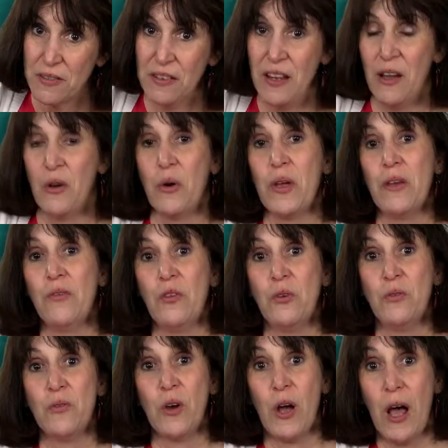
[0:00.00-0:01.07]
Now, if
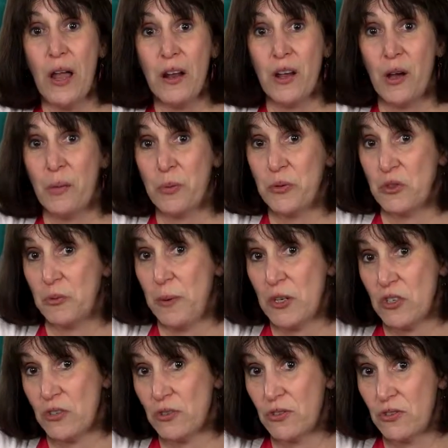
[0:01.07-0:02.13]
you've got a couple
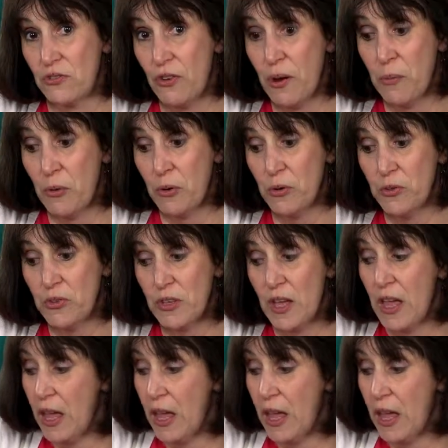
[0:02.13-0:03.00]
special strummers,